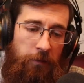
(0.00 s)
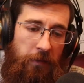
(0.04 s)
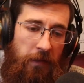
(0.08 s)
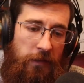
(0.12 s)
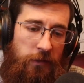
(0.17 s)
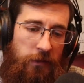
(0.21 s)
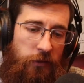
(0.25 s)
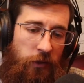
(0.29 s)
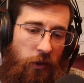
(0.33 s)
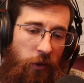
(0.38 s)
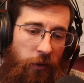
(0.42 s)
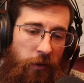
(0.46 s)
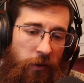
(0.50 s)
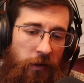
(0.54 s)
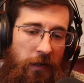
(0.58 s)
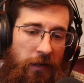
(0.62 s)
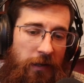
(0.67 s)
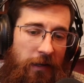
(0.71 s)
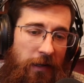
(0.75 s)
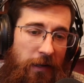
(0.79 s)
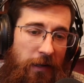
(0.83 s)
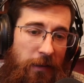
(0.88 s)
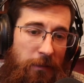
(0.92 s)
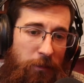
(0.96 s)
And so
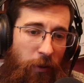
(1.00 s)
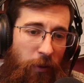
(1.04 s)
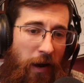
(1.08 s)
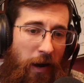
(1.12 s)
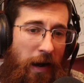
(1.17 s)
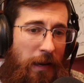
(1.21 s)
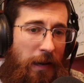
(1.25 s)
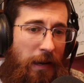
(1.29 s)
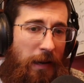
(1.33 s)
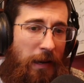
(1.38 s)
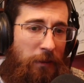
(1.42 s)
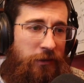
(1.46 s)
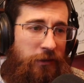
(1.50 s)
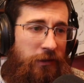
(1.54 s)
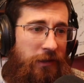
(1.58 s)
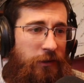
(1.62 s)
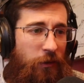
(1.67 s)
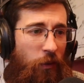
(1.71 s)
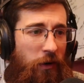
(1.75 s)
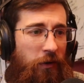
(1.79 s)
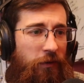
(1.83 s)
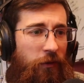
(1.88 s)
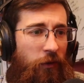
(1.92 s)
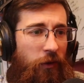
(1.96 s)
perhaps It's a
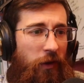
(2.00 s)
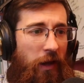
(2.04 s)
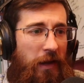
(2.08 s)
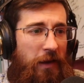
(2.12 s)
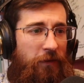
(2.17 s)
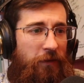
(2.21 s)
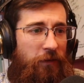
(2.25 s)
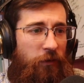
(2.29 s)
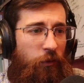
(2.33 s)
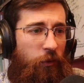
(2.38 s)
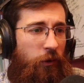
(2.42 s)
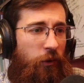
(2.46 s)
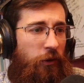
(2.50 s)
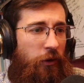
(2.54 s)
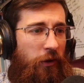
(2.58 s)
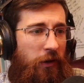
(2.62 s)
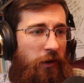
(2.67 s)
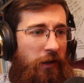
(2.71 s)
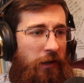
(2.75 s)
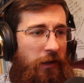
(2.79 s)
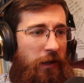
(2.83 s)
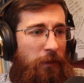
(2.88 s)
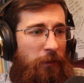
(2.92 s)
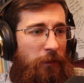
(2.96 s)
Wonderful Life will
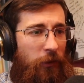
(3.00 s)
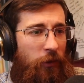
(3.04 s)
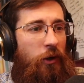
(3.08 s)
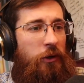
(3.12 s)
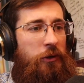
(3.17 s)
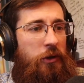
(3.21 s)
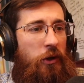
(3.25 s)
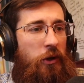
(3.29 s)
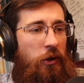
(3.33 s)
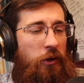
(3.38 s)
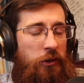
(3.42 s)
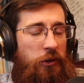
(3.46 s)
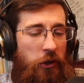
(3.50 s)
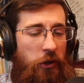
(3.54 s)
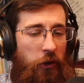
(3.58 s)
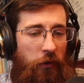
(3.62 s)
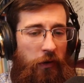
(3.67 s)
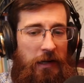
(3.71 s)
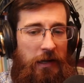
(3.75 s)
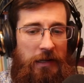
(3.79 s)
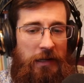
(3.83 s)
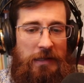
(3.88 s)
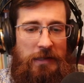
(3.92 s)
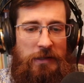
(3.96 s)
come across your
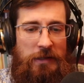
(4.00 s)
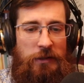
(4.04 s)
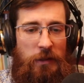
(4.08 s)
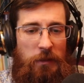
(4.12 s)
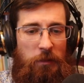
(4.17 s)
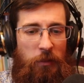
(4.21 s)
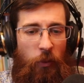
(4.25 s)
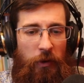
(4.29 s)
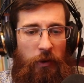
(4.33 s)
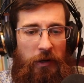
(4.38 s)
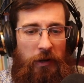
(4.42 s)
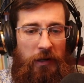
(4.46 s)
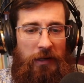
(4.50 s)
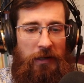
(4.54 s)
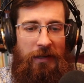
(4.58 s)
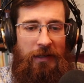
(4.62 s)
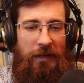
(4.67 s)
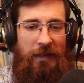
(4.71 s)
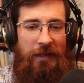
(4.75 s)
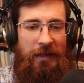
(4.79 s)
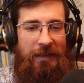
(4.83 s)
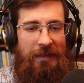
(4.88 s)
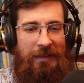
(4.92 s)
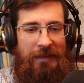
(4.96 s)
screen at some point
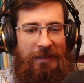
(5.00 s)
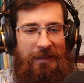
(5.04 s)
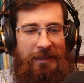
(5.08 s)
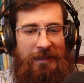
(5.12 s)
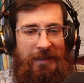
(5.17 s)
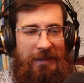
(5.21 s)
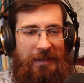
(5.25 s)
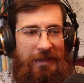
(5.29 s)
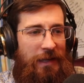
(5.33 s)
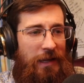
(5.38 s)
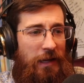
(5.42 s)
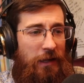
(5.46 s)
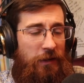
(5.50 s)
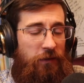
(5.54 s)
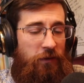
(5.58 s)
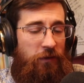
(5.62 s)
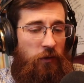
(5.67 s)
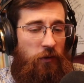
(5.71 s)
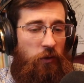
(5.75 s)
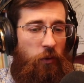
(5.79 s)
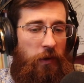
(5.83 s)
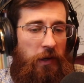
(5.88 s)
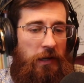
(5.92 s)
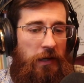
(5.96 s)
in the next
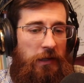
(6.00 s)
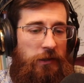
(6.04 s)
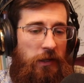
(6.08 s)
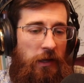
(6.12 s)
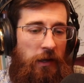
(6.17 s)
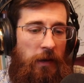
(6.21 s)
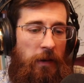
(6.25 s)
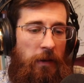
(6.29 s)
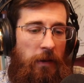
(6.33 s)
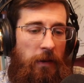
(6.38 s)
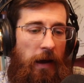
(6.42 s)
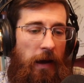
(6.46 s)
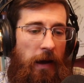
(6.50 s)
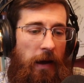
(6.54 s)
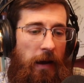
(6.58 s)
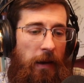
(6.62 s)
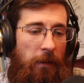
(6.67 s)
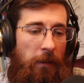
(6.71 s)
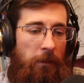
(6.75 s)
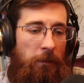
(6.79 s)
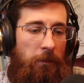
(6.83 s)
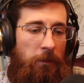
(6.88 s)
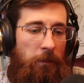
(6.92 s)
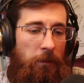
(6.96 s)
few weeks.
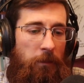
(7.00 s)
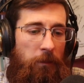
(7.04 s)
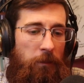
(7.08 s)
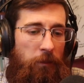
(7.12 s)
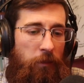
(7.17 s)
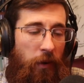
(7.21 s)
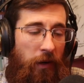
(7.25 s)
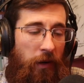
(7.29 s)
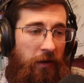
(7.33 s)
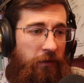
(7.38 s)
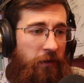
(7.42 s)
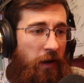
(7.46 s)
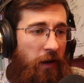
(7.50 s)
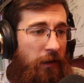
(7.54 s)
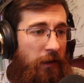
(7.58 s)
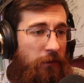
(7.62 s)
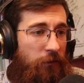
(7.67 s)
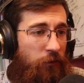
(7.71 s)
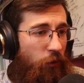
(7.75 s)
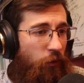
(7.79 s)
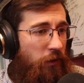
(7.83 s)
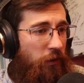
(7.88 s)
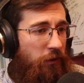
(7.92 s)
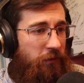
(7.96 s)
But if not,
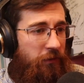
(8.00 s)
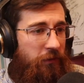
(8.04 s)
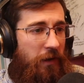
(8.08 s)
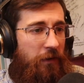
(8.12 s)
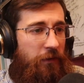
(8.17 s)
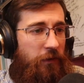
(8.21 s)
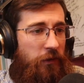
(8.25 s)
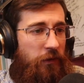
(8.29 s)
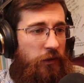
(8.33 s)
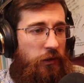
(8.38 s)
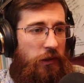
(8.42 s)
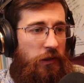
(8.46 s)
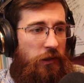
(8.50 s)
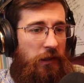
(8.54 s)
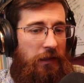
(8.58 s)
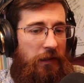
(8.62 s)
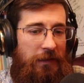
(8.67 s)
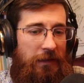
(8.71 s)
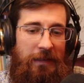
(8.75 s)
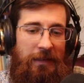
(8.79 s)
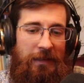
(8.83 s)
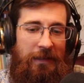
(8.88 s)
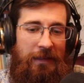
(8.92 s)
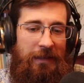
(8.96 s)
or if you've never seen it,
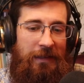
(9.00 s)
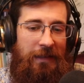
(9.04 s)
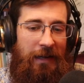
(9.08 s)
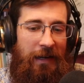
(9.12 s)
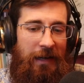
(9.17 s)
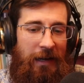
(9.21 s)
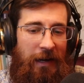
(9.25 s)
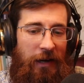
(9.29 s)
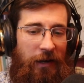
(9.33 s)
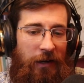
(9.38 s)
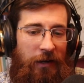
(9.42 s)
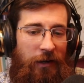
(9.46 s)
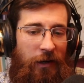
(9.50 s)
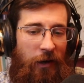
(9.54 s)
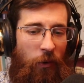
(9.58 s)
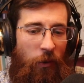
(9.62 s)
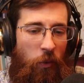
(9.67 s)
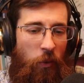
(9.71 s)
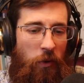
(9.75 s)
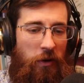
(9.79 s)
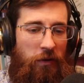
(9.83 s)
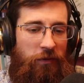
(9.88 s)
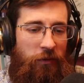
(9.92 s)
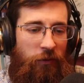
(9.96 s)
A
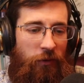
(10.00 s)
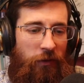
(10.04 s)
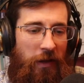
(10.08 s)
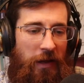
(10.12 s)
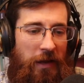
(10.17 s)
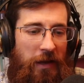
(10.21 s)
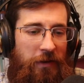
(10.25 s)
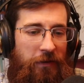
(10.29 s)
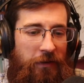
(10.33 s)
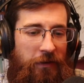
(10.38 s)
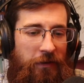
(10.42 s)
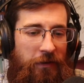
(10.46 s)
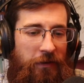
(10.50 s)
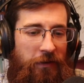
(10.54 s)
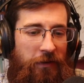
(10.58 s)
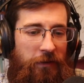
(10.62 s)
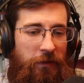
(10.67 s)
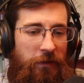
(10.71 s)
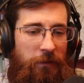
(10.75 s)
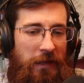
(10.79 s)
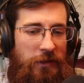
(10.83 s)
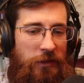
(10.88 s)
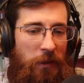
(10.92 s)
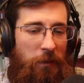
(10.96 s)
Wonderful Life
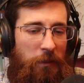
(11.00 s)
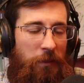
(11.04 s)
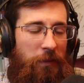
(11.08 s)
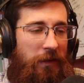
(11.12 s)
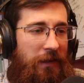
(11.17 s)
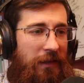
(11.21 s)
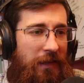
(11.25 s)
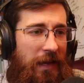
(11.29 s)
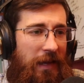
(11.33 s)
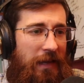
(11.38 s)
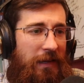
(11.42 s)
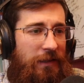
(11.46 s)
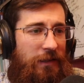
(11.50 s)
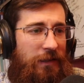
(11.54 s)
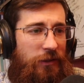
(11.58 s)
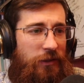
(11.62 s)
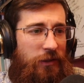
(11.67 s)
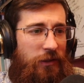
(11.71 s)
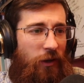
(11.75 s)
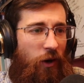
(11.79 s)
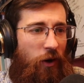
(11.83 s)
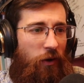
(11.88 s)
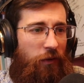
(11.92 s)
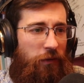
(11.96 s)
is something that
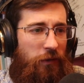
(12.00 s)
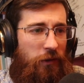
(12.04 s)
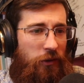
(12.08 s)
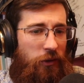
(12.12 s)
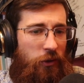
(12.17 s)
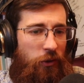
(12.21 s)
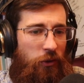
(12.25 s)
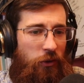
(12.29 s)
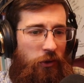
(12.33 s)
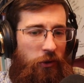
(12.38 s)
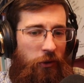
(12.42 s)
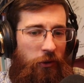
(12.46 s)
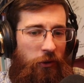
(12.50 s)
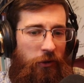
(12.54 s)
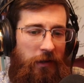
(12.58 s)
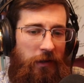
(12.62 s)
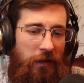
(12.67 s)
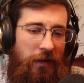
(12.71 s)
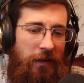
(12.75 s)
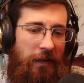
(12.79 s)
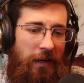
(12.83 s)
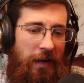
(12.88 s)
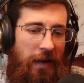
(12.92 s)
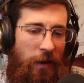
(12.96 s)
is offered to you.
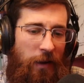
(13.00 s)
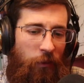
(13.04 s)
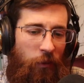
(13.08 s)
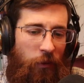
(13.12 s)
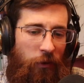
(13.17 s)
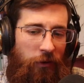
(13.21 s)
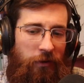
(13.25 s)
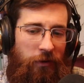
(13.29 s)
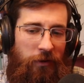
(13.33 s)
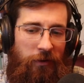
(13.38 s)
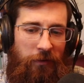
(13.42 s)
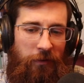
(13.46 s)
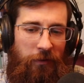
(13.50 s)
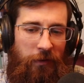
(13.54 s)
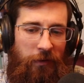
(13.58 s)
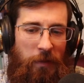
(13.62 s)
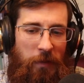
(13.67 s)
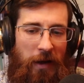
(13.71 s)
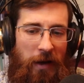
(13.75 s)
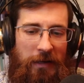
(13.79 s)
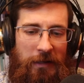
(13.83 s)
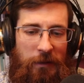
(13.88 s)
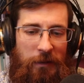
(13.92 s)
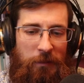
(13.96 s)
And we're
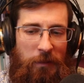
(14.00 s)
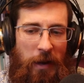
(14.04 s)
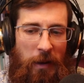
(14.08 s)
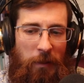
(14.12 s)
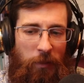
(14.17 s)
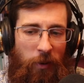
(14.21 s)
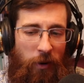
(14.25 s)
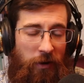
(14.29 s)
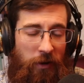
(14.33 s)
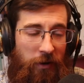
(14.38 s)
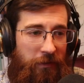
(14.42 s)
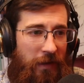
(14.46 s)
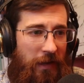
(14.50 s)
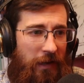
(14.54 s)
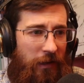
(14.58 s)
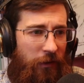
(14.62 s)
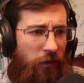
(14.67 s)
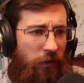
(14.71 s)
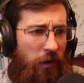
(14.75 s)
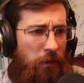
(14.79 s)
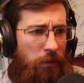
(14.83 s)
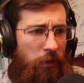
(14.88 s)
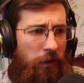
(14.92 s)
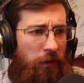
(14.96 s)
reminded about part of that
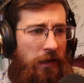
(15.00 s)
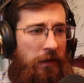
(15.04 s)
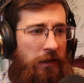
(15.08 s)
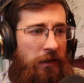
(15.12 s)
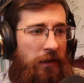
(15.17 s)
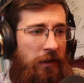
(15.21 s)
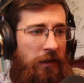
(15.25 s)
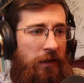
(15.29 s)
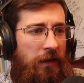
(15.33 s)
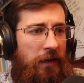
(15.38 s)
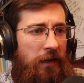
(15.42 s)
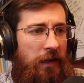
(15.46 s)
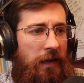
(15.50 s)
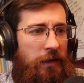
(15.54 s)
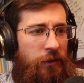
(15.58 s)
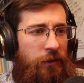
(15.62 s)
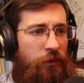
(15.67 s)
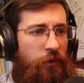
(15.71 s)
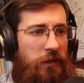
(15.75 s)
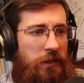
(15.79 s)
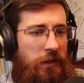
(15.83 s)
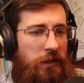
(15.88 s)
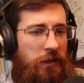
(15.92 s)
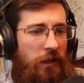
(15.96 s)
great plan as
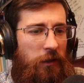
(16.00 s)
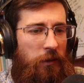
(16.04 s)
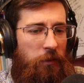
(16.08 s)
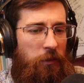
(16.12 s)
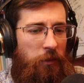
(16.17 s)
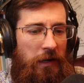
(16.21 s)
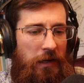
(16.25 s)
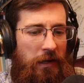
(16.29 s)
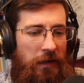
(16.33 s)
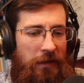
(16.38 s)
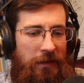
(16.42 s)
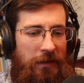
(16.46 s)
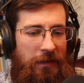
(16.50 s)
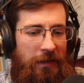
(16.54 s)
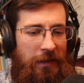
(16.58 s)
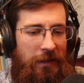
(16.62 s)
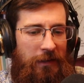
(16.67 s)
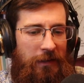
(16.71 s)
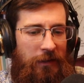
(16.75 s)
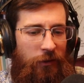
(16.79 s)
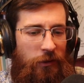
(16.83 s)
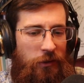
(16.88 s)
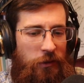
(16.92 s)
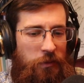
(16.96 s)
we celebrate
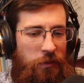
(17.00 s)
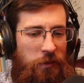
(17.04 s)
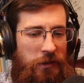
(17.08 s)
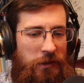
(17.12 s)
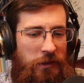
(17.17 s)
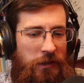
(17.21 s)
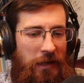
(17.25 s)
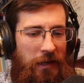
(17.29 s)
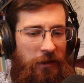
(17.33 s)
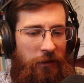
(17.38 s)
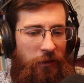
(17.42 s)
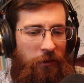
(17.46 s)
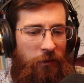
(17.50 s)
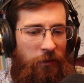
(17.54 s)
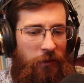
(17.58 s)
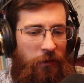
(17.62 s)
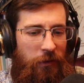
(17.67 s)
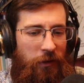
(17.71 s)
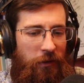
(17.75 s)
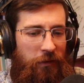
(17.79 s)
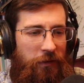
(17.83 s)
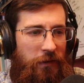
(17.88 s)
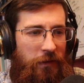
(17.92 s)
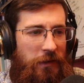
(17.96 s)
Christmas together
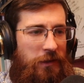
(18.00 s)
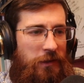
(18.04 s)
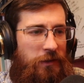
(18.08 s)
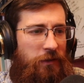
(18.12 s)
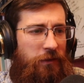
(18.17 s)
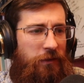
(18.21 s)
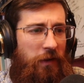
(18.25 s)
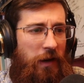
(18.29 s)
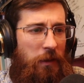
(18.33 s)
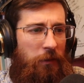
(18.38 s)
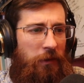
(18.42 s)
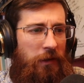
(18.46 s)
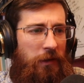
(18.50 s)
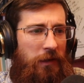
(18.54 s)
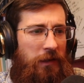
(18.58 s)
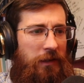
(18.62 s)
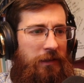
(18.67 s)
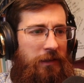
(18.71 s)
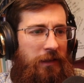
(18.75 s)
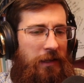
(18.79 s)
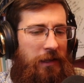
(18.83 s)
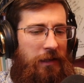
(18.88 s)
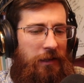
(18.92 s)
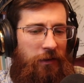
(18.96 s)
with our friends and family
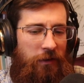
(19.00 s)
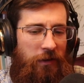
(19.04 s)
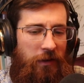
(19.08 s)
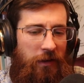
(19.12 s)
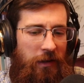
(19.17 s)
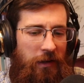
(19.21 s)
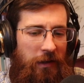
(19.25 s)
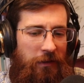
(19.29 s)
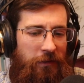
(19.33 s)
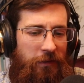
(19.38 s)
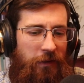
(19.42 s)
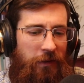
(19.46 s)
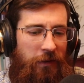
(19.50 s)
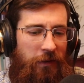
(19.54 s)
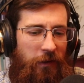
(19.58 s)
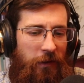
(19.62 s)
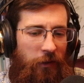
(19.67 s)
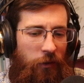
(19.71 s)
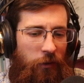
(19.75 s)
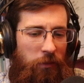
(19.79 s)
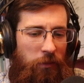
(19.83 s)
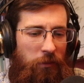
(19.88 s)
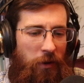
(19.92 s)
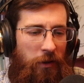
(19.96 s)
and
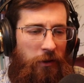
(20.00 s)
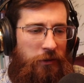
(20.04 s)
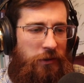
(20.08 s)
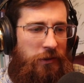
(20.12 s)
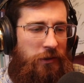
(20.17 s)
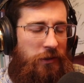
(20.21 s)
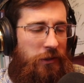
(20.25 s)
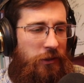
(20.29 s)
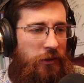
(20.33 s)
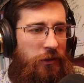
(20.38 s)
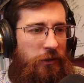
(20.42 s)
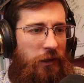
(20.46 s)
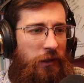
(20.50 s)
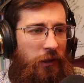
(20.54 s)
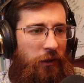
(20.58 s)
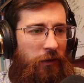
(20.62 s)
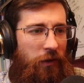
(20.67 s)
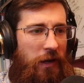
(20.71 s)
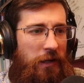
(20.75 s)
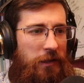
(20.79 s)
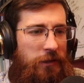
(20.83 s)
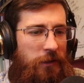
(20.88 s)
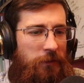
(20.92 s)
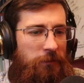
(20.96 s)
fellow brothers and sisters in
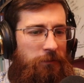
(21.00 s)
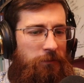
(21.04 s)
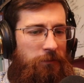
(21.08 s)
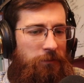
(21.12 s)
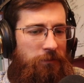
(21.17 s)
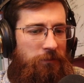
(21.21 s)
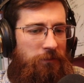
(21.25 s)
Christ.